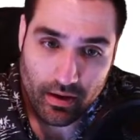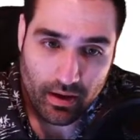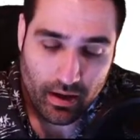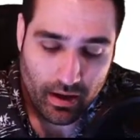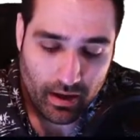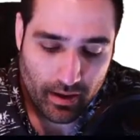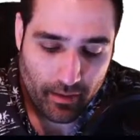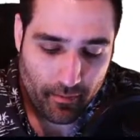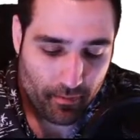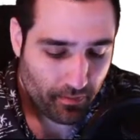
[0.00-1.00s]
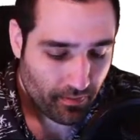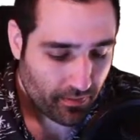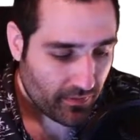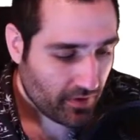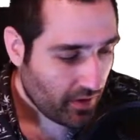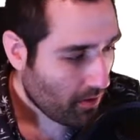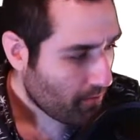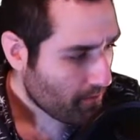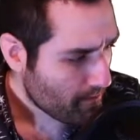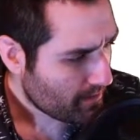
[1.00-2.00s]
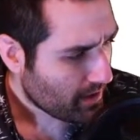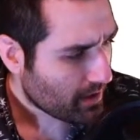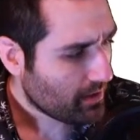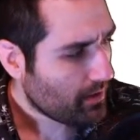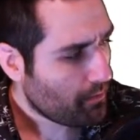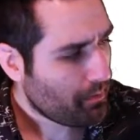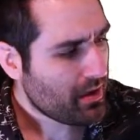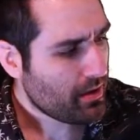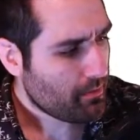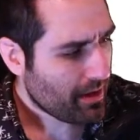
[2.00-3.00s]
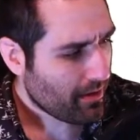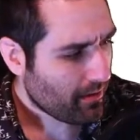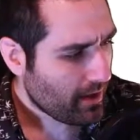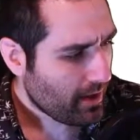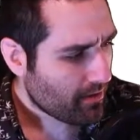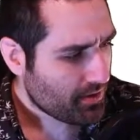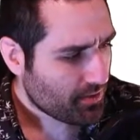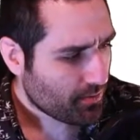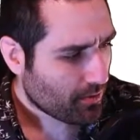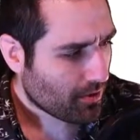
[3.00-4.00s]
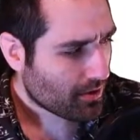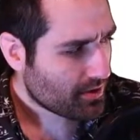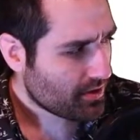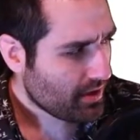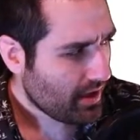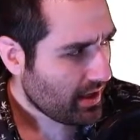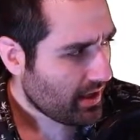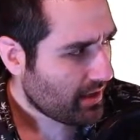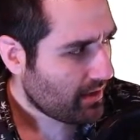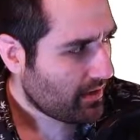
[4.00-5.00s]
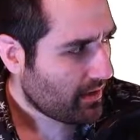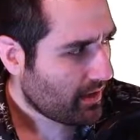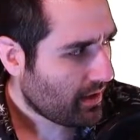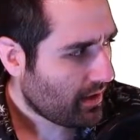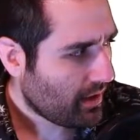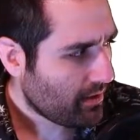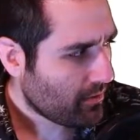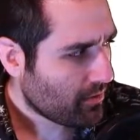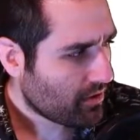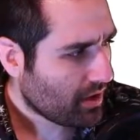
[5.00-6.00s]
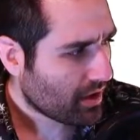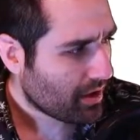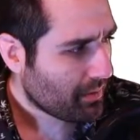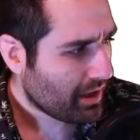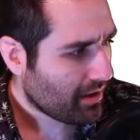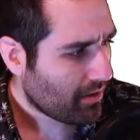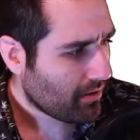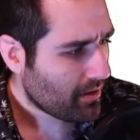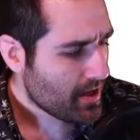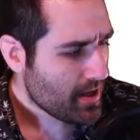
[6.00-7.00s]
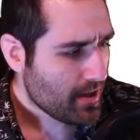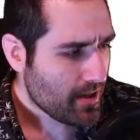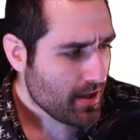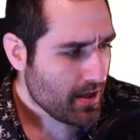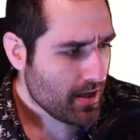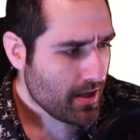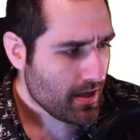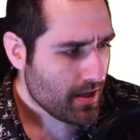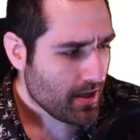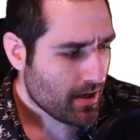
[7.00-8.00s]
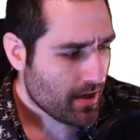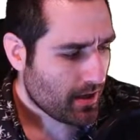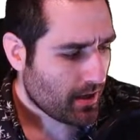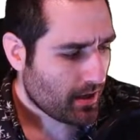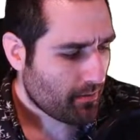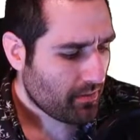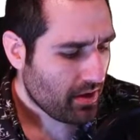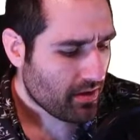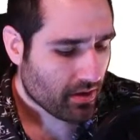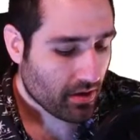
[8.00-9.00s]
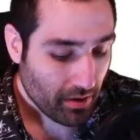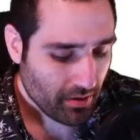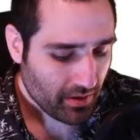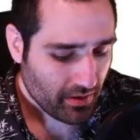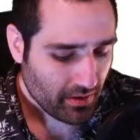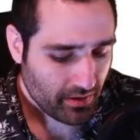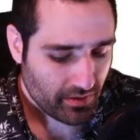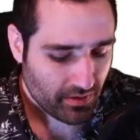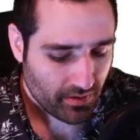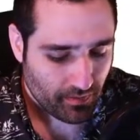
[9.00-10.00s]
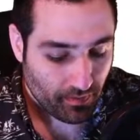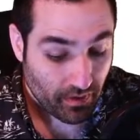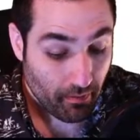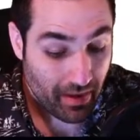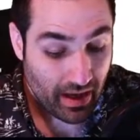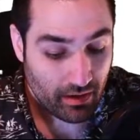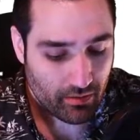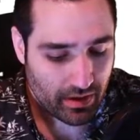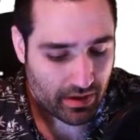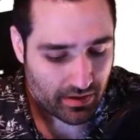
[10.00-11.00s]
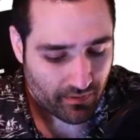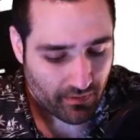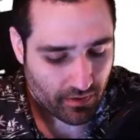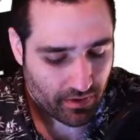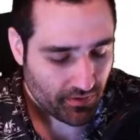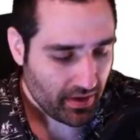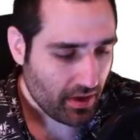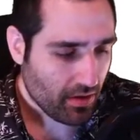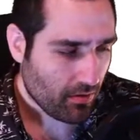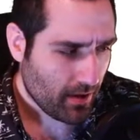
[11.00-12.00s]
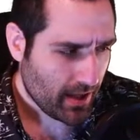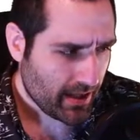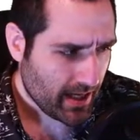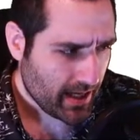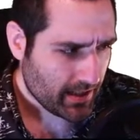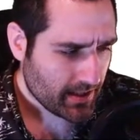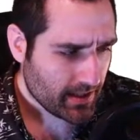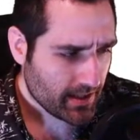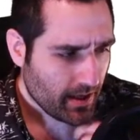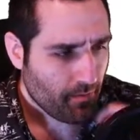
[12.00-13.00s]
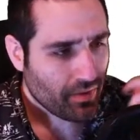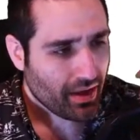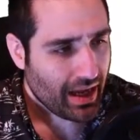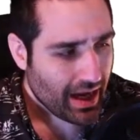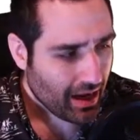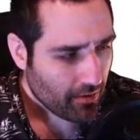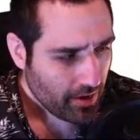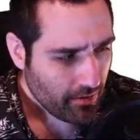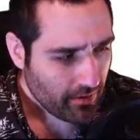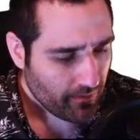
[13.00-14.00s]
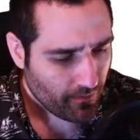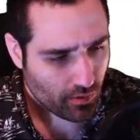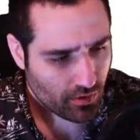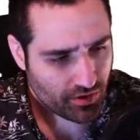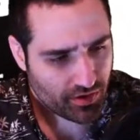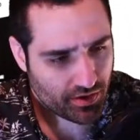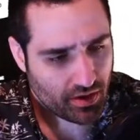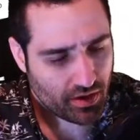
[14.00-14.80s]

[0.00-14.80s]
So let's talk a little bit about how this works, and then we'll talk about the the other component to this, the main reason for this video, and that's how do you enforce